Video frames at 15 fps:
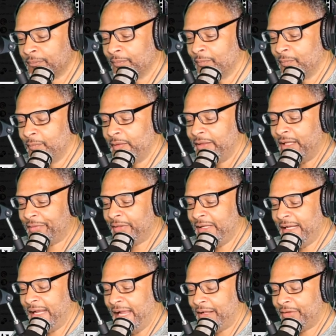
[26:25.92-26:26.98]
Nothing
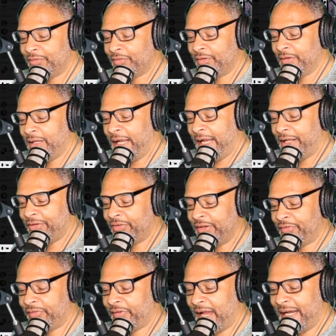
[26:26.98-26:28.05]
has, has
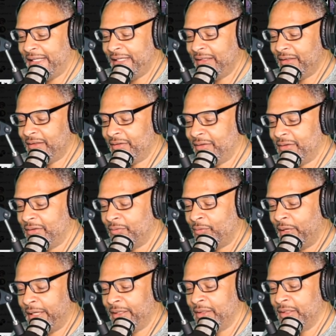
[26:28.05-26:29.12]
excited,
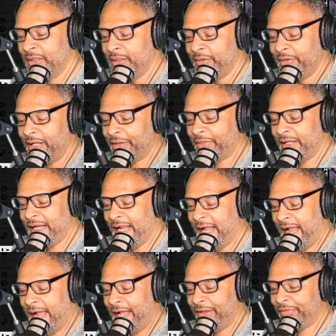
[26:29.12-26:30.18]
wait, nothing
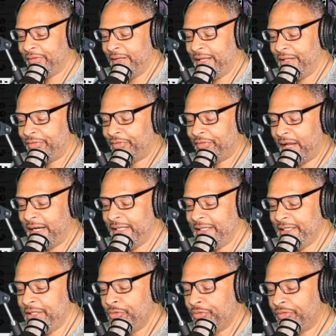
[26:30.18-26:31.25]
has excited
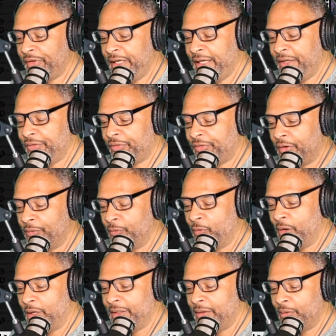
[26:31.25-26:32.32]
you seeing
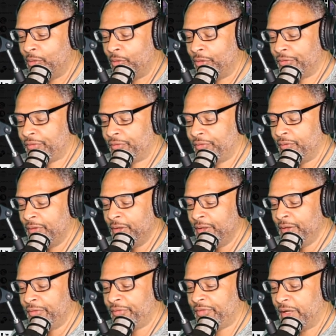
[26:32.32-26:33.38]
someone or
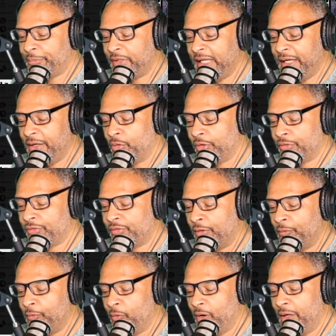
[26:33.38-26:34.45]
something or
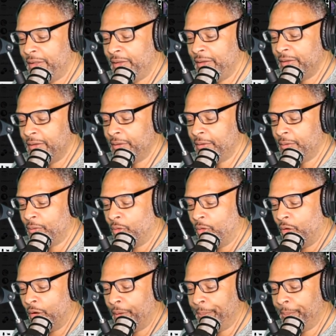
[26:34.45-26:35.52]
someone
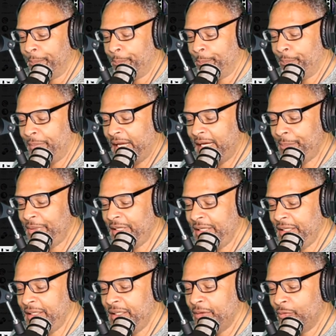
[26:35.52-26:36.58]
or
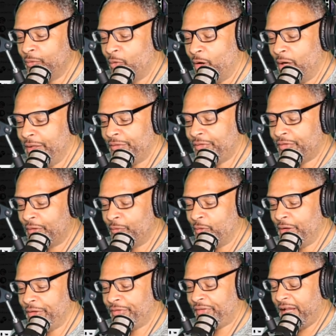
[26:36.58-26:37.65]
maybe what
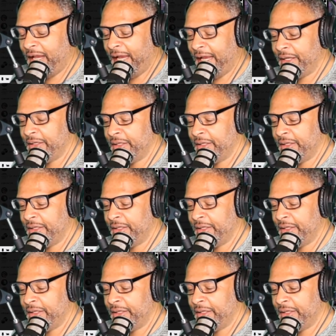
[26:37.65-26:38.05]
someone said?